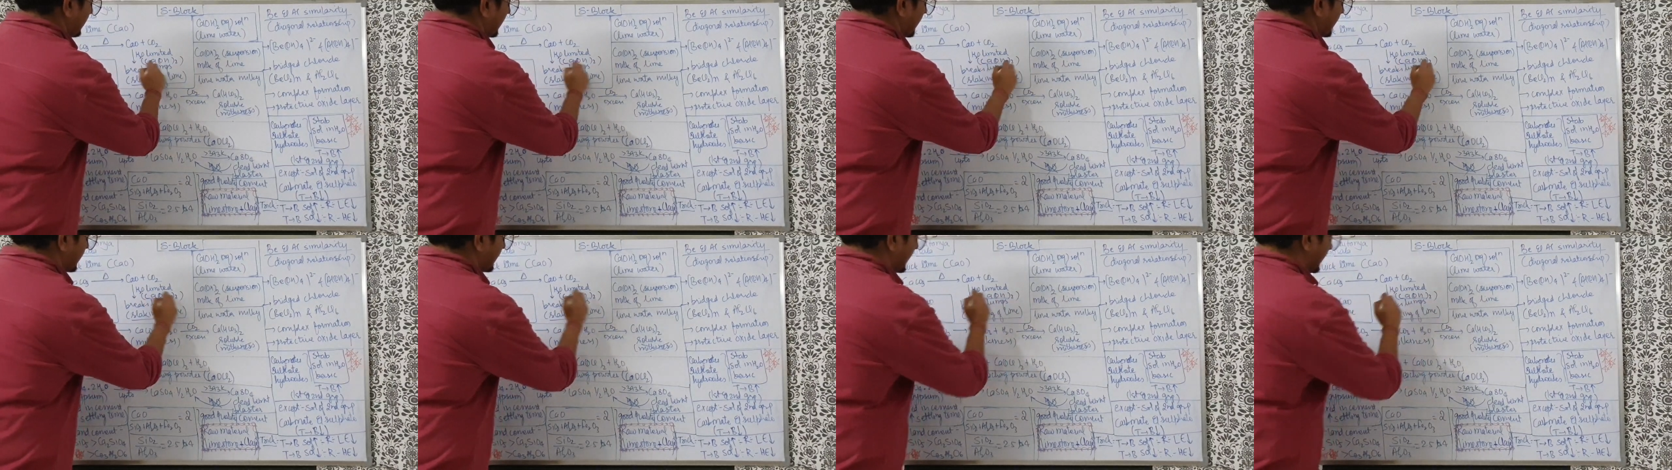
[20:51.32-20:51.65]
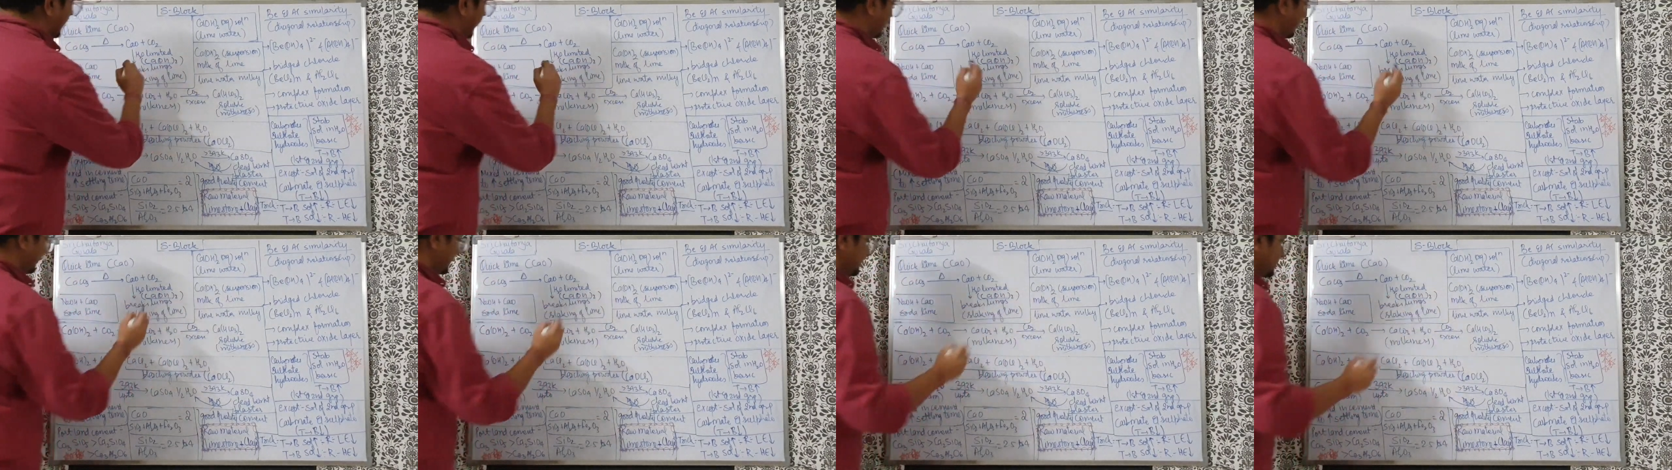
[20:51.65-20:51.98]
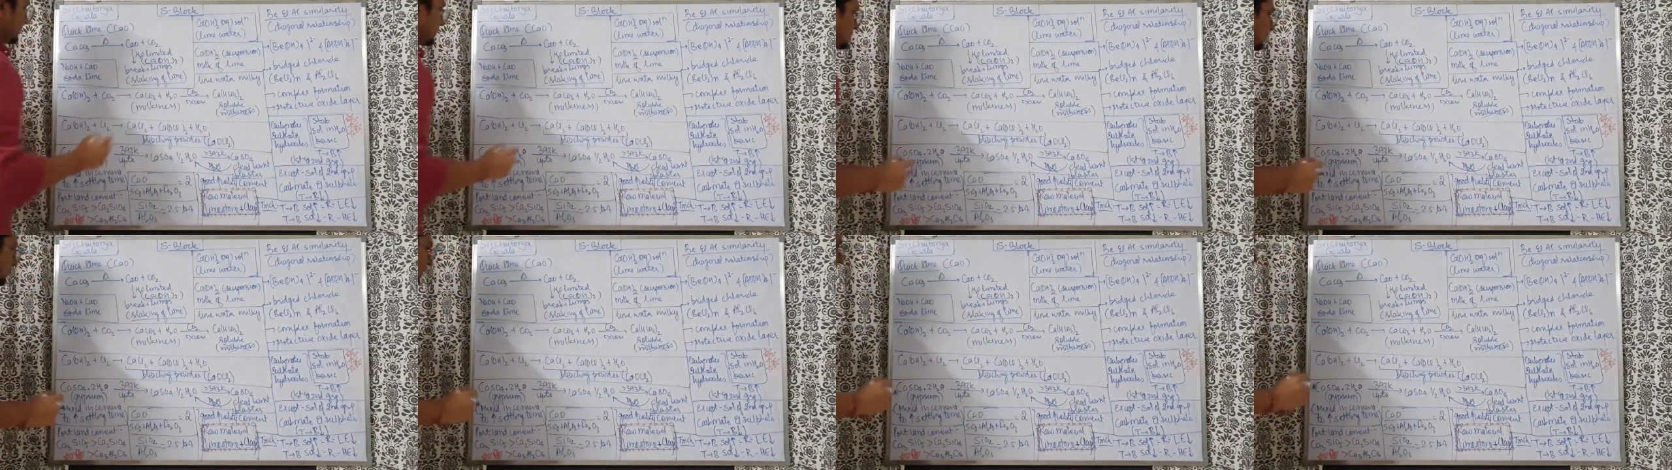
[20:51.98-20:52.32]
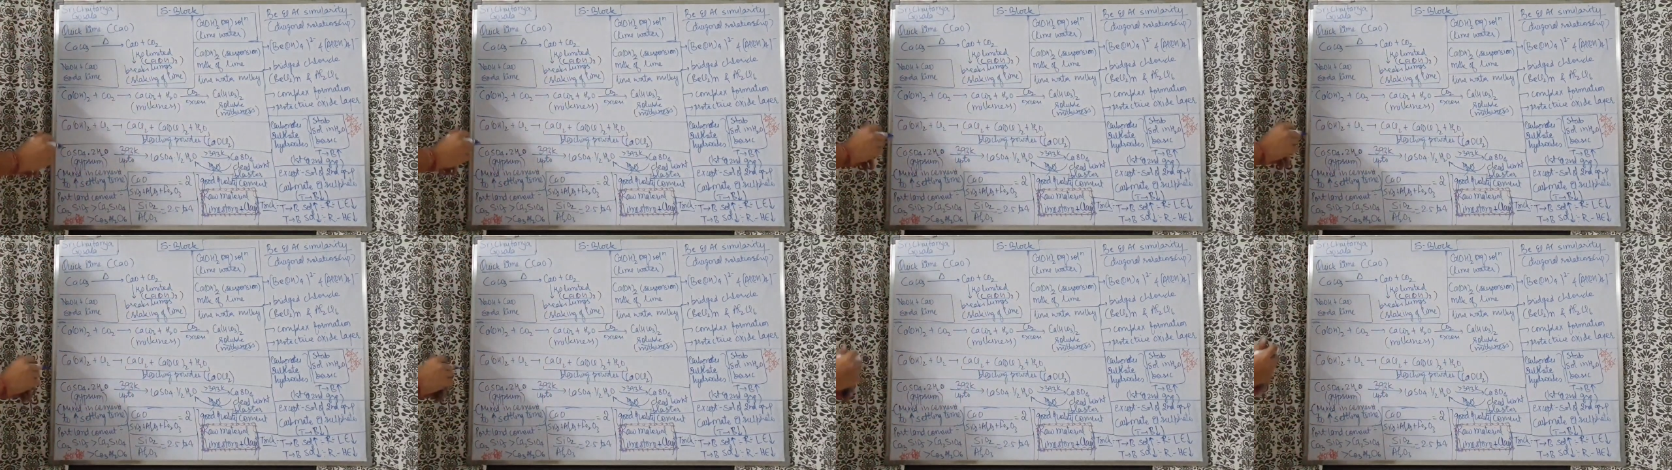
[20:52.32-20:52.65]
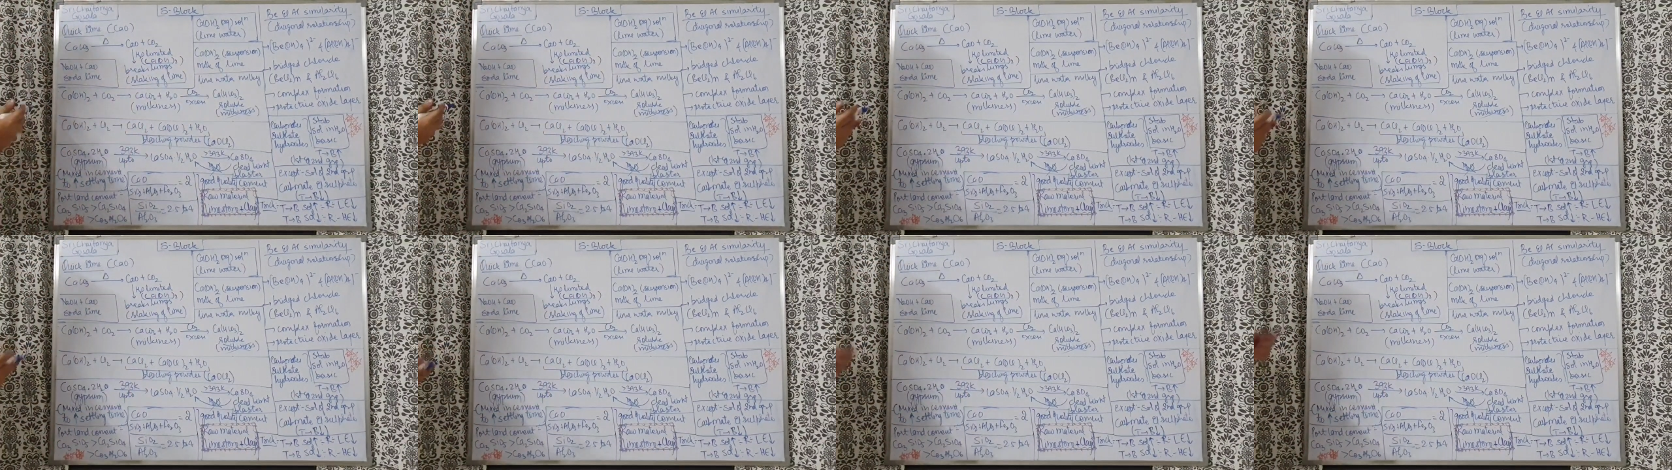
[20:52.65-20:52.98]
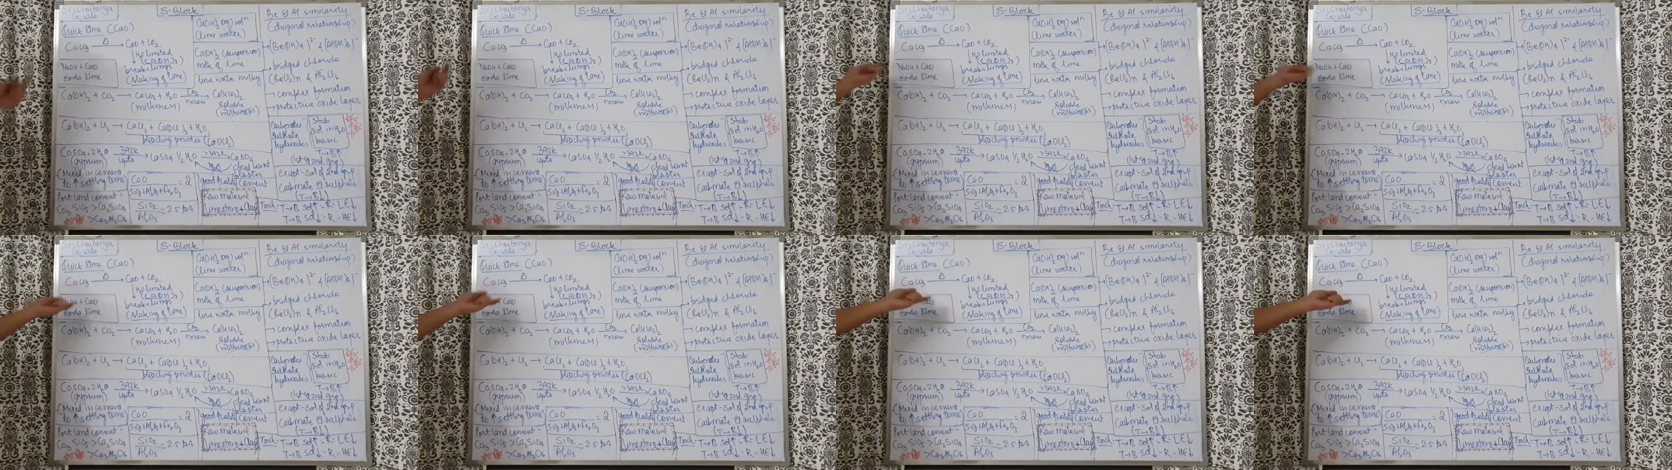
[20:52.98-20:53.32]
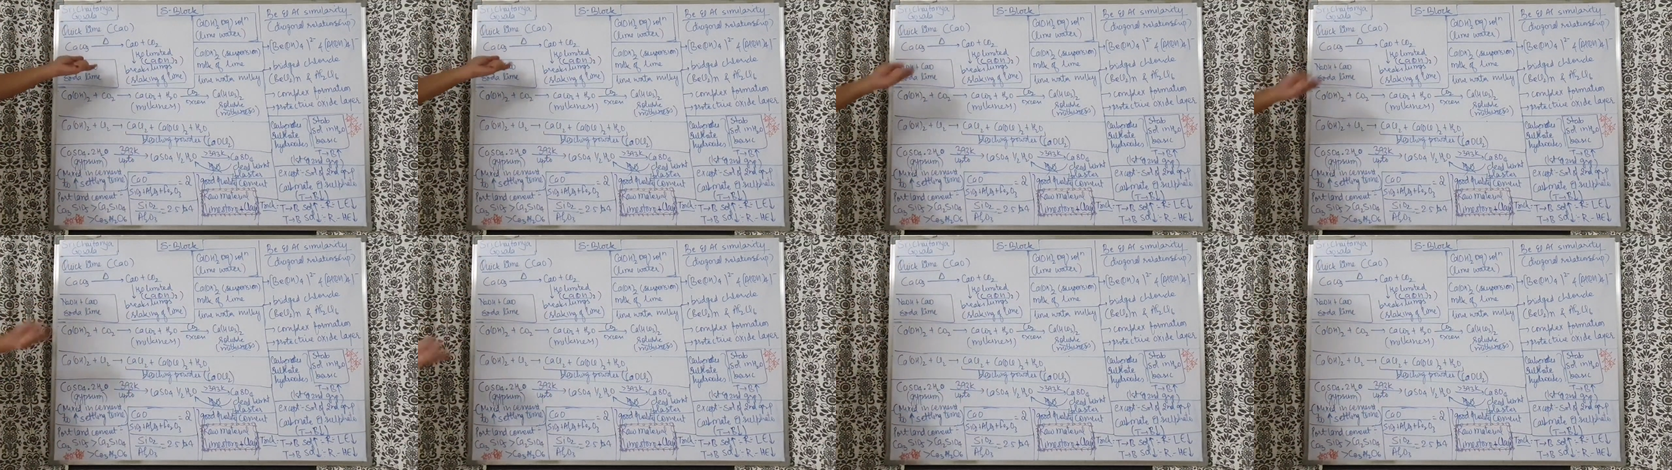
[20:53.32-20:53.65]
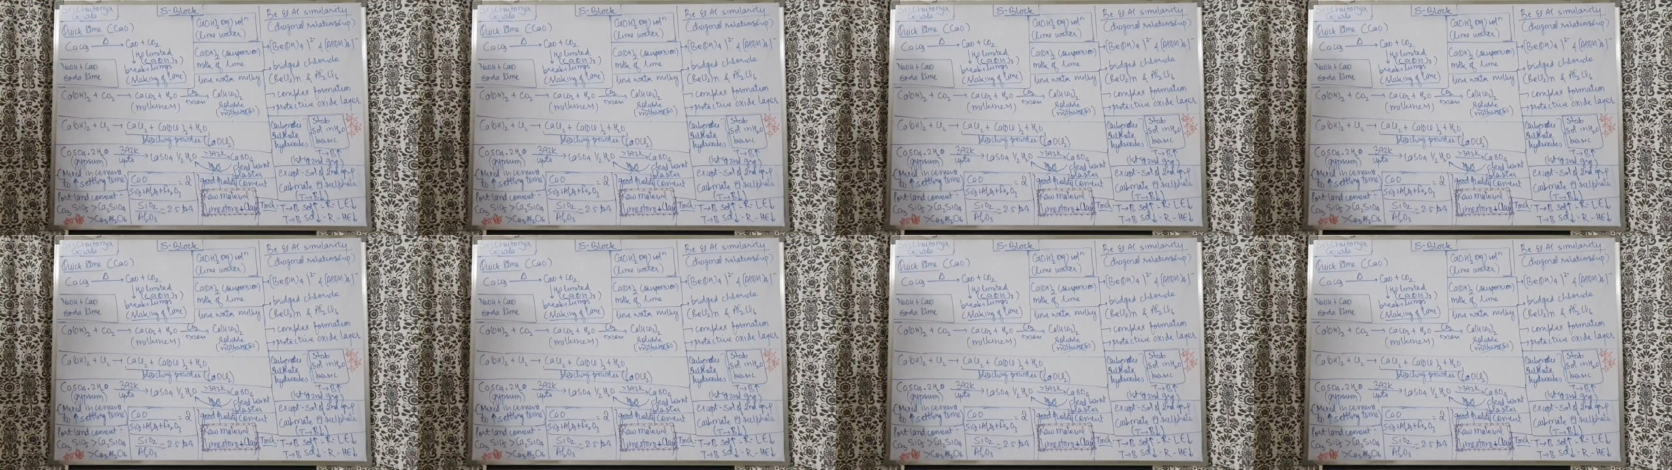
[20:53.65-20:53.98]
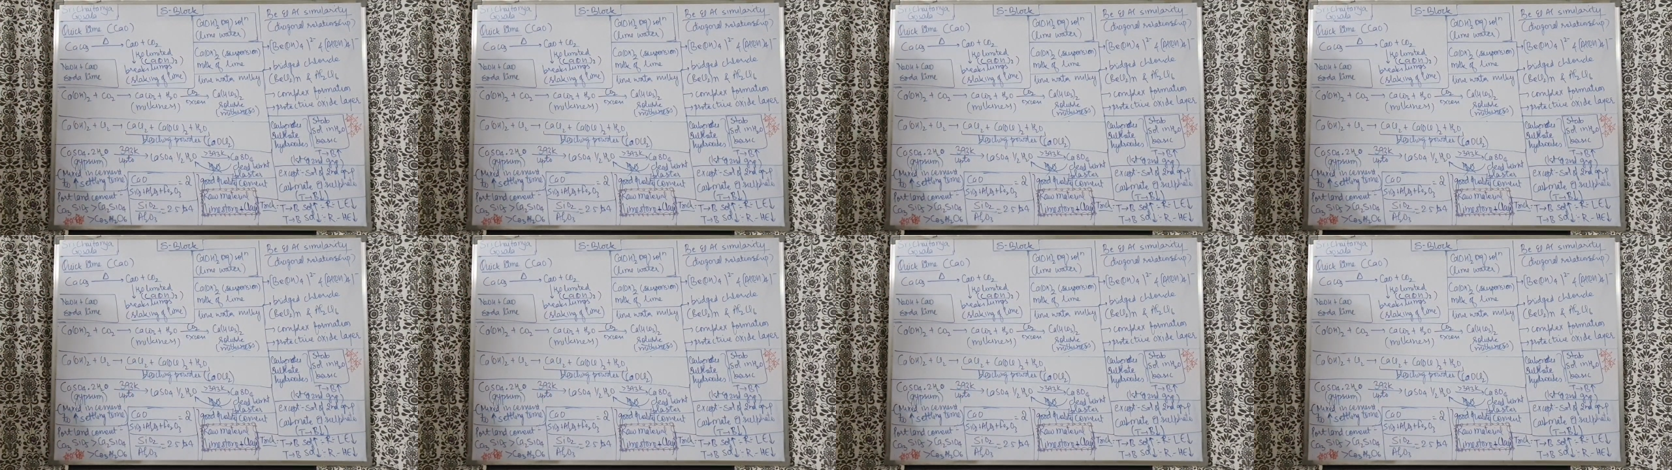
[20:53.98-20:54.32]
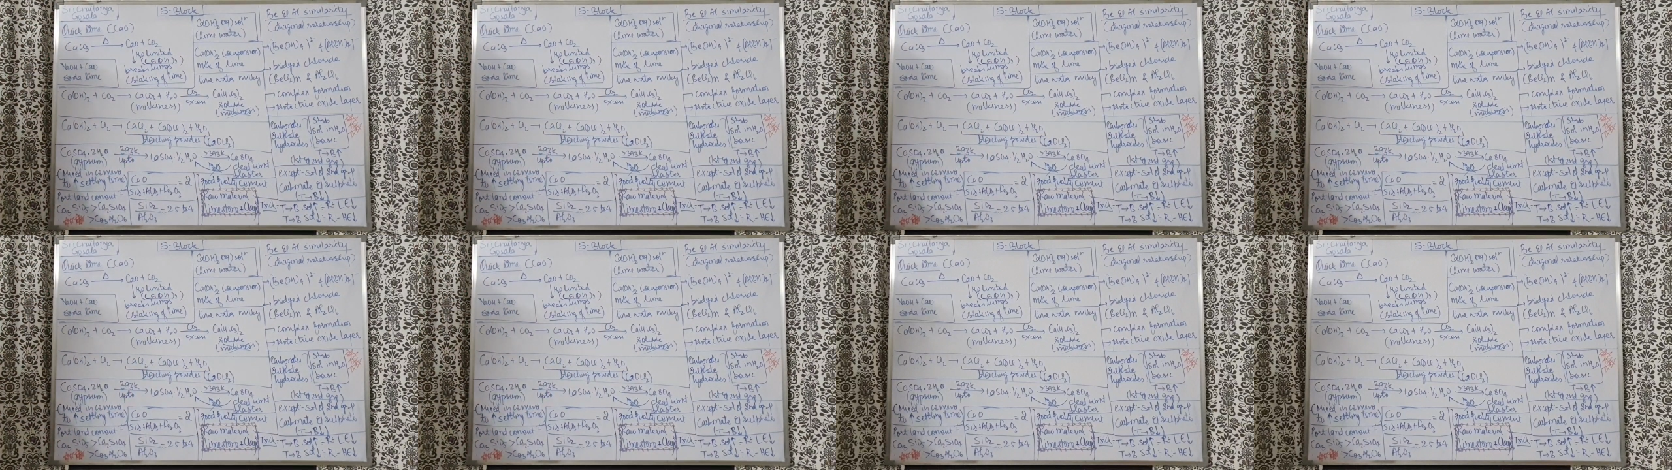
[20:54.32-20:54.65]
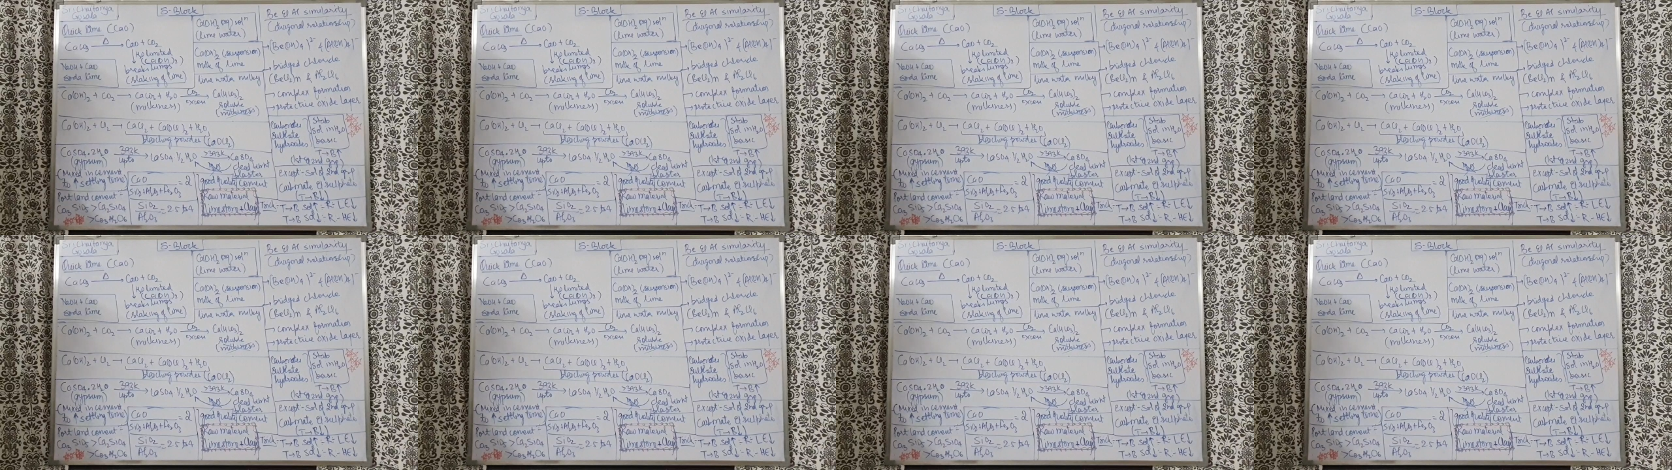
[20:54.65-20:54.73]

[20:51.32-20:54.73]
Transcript: [unreadable: no face in view]